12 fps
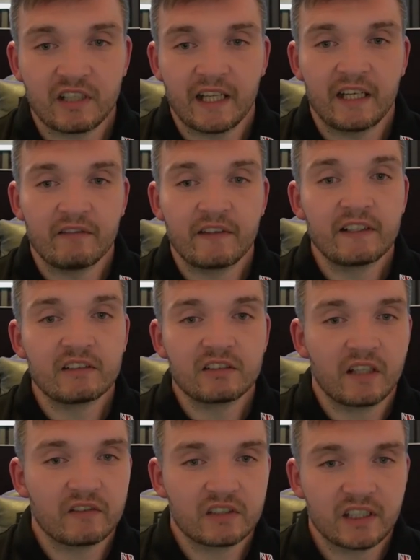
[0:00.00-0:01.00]
and event
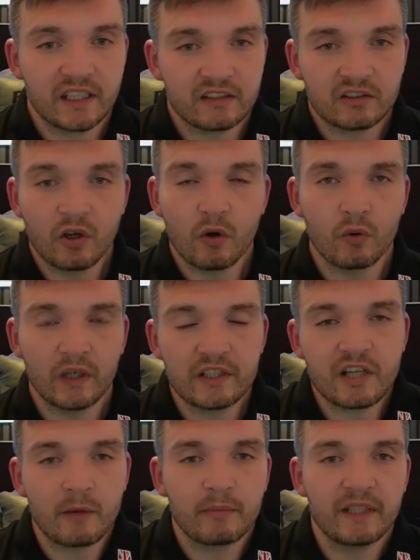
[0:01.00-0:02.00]
services, haulage
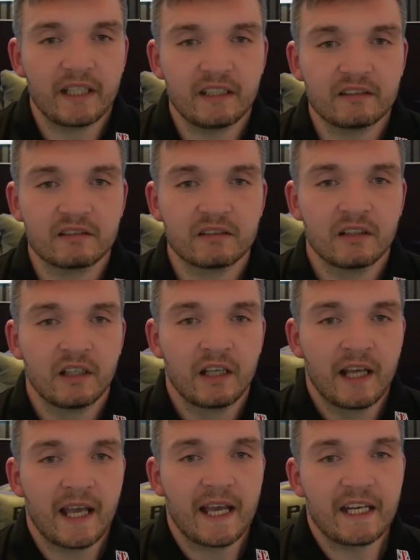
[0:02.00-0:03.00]
companies,
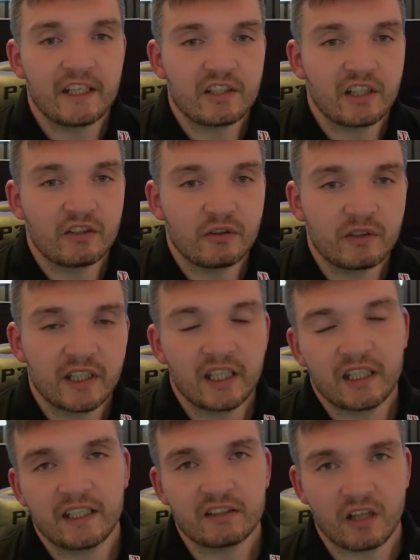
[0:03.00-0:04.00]
energy and
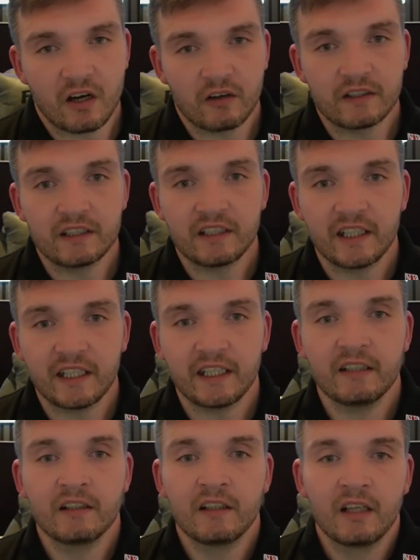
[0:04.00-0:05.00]
utility,
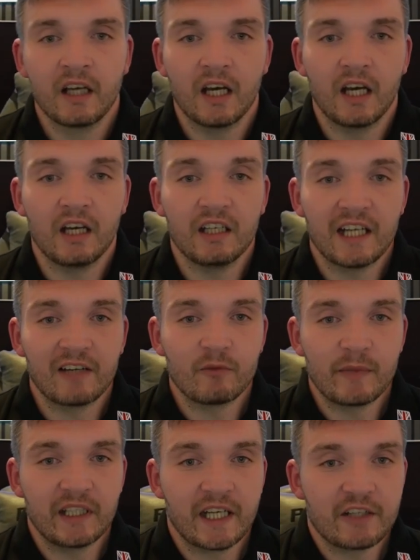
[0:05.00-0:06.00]
R&D, land
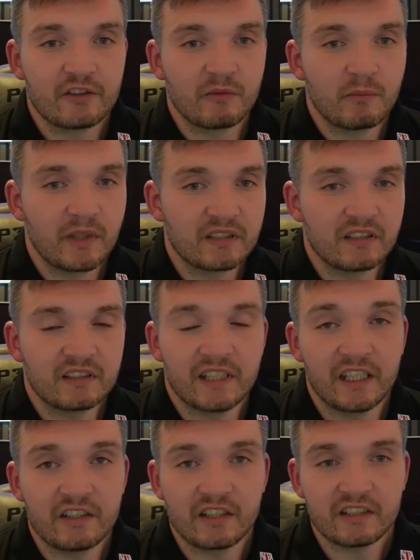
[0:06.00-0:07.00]
remediation, business
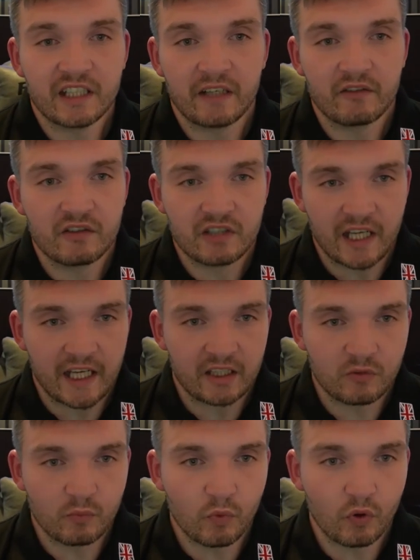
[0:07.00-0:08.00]
energy savings,
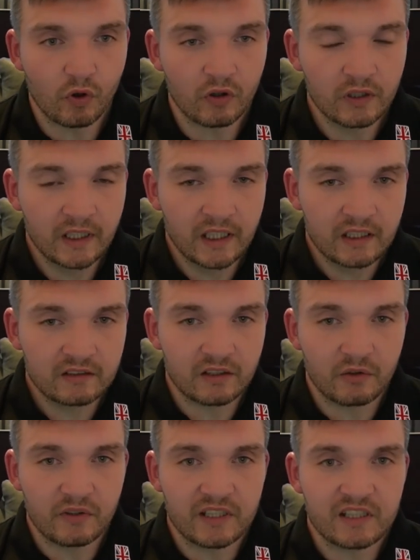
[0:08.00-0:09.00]
and more.
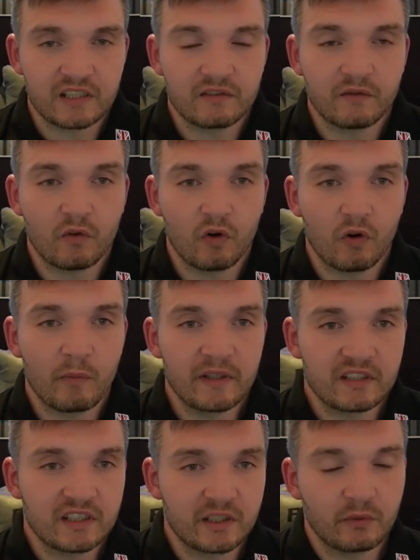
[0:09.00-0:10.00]
So this is for
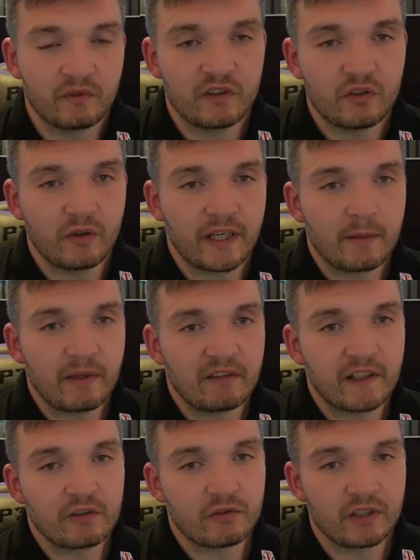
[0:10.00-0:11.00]
businesses within UK
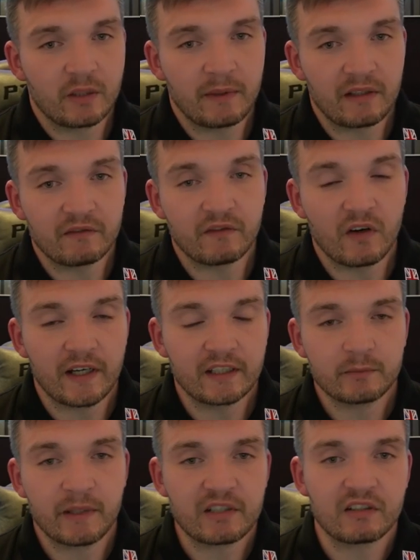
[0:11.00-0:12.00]
manufacturing to be able to find
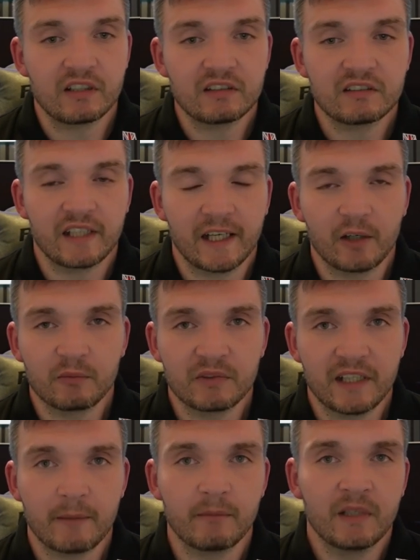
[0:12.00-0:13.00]
specialists to help
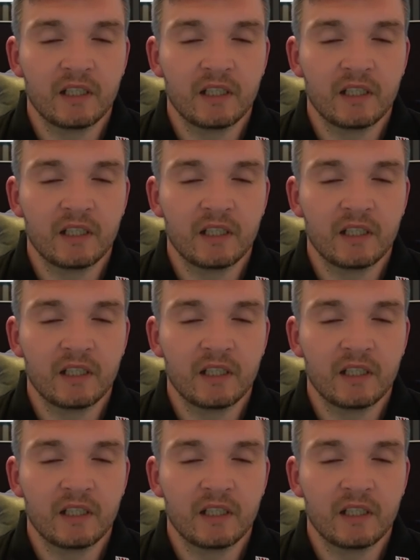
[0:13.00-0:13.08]
them